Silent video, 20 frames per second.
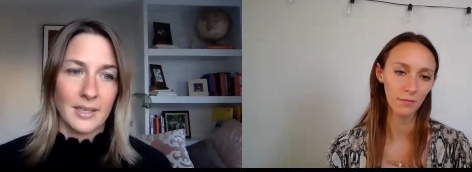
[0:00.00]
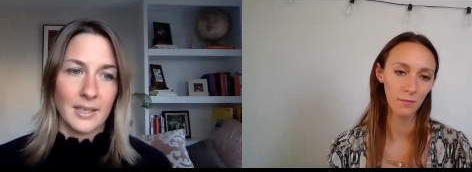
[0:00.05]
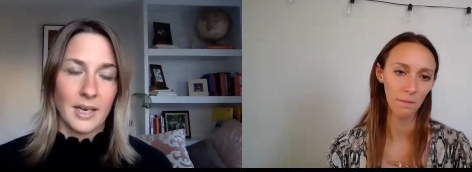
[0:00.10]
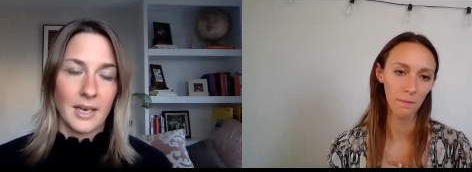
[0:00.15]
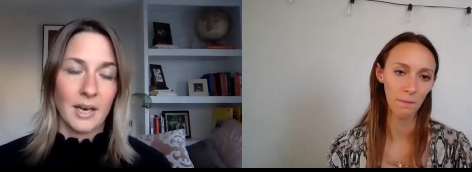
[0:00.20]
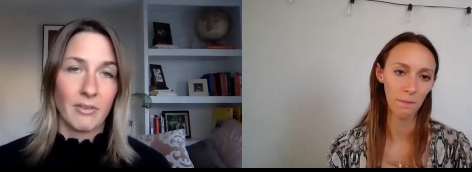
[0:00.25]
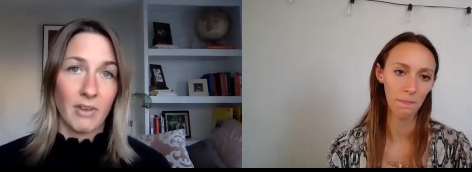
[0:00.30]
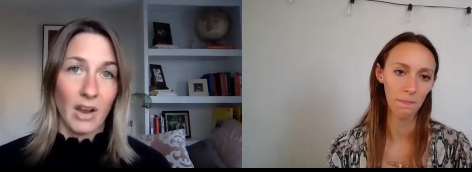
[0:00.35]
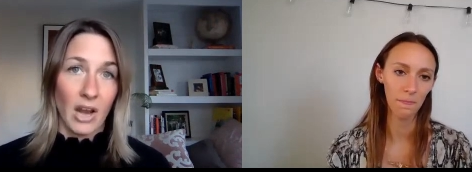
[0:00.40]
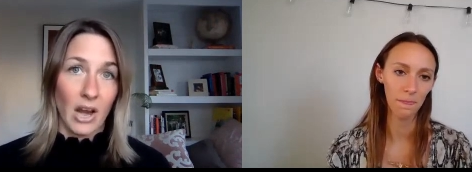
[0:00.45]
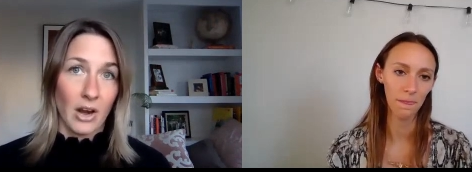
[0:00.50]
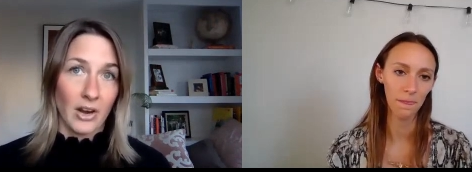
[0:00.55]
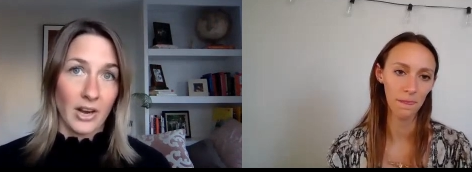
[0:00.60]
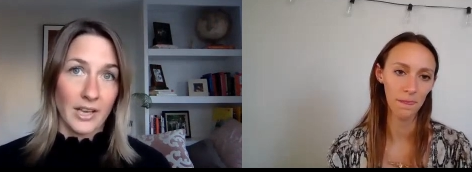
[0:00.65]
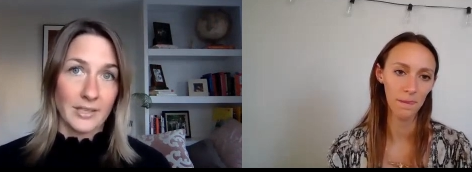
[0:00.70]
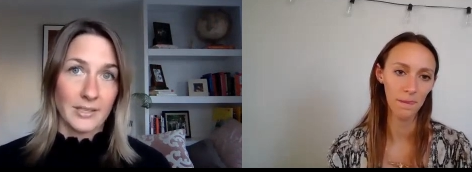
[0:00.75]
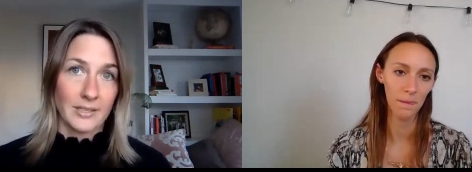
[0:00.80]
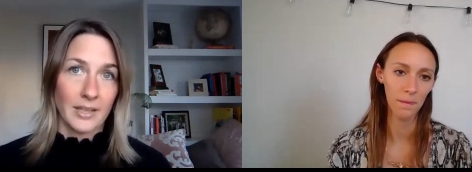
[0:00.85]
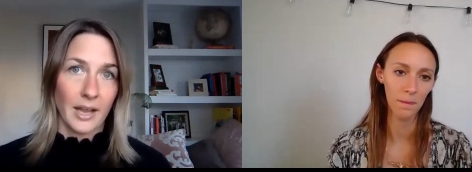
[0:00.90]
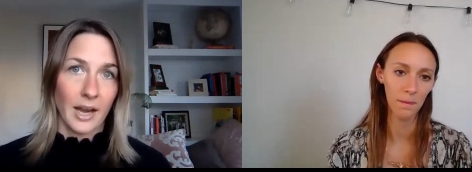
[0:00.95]
Speaker 1: of
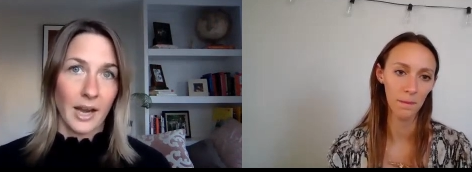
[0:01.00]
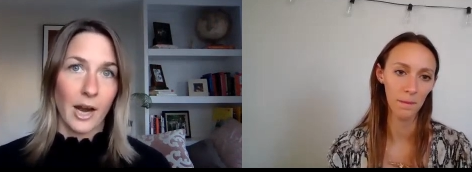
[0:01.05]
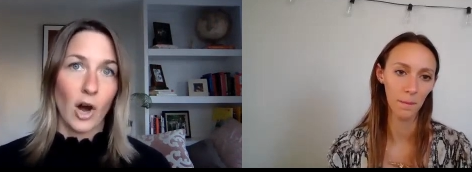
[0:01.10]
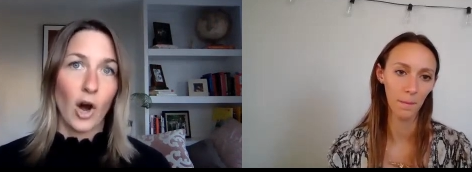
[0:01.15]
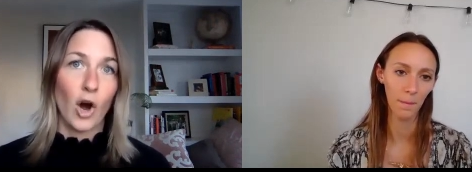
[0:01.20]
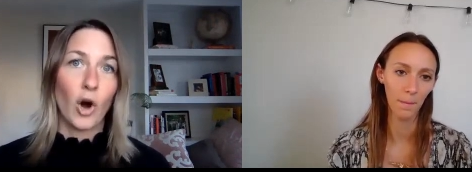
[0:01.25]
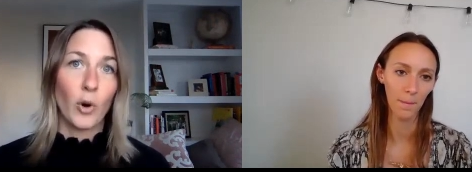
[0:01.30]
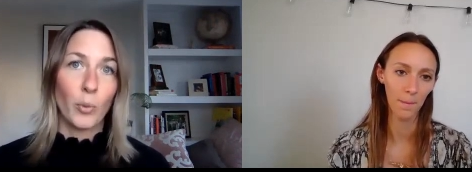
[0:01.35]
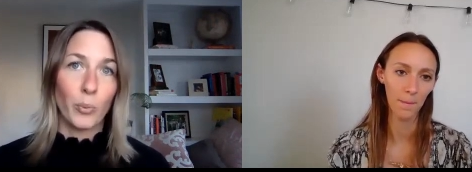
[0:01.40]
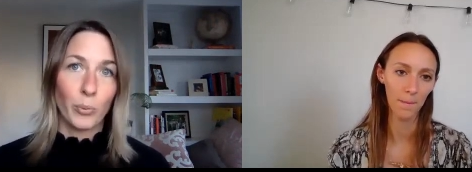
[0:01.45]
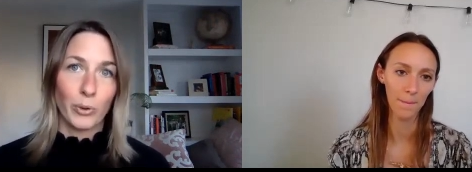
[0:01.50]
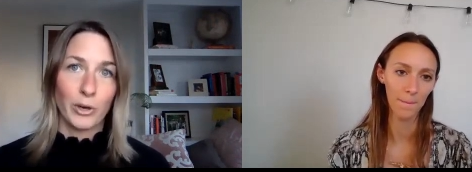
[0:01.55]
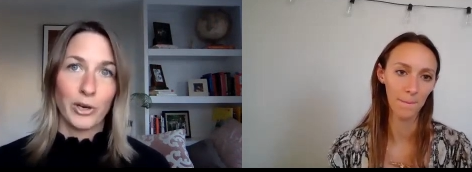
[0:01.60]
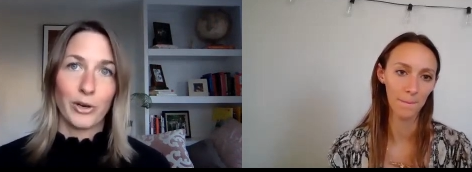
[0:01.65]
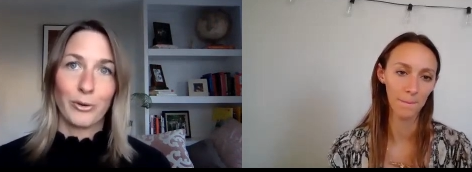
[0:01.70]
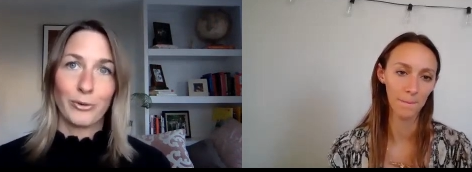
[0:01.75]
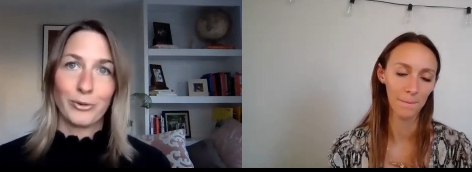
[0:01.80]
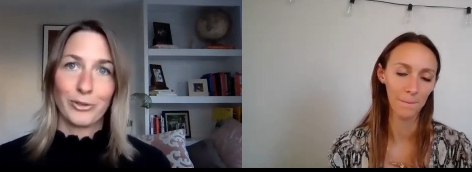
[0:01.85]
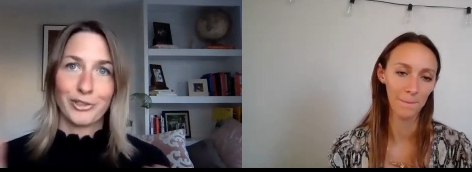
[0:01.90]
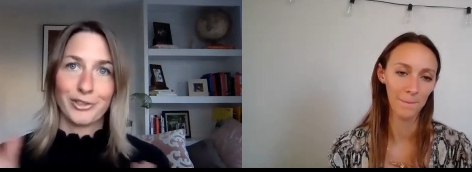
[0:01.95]
areas that I hope we
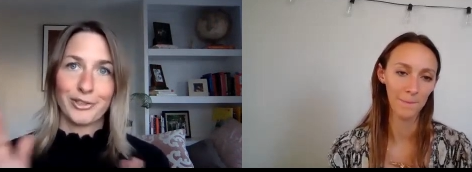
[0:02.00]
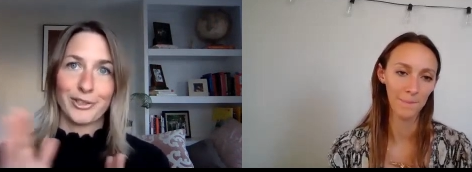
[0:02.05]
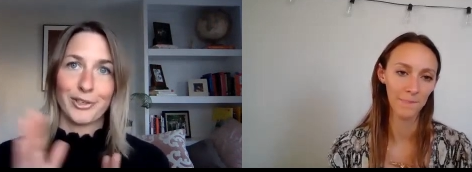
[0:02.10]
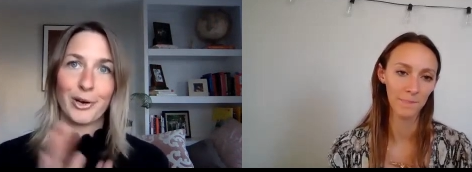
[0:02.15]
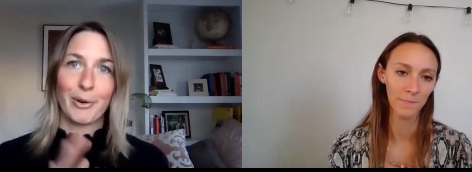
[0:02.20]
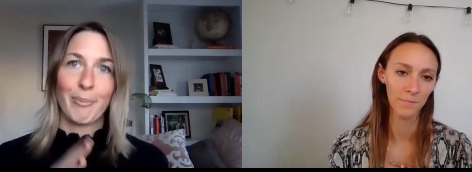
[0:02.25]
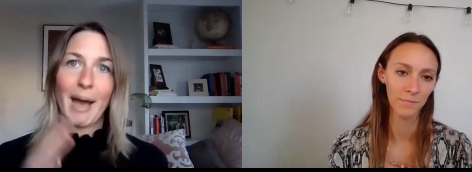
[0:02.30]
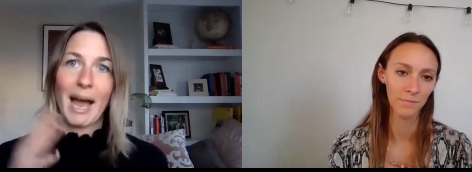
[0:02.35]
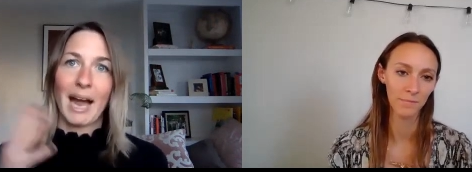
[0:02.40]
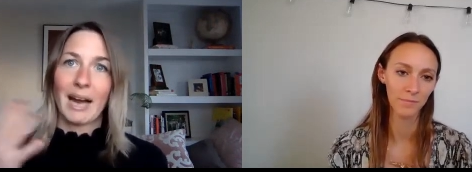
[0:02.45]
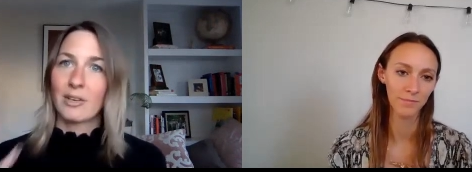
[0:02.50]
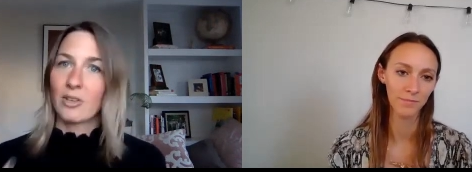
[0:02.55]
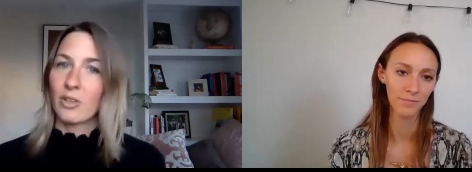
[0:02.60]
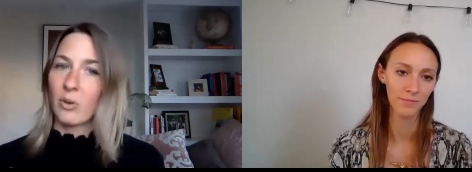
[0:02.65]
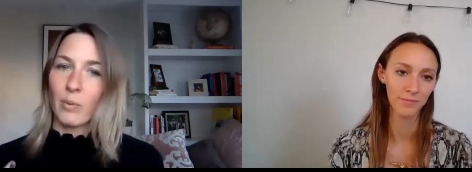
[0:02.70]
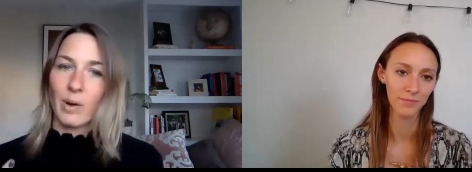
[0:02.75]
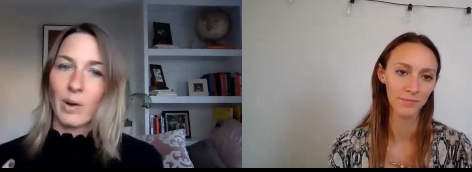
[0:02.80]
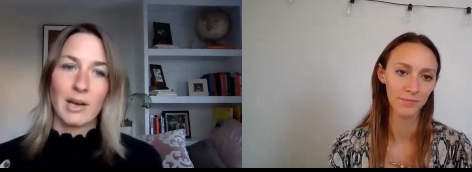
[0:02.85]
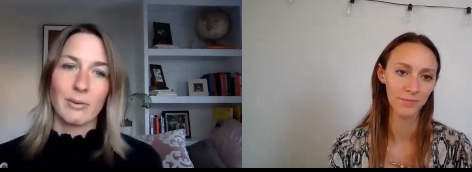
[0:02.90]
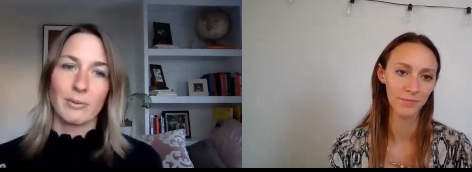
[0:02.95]
don't just go back to the
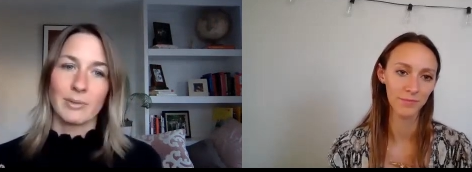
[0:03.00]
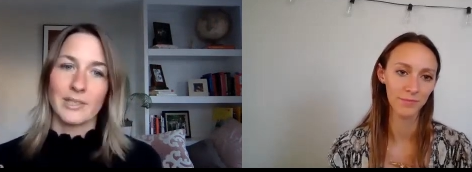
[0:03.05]
way it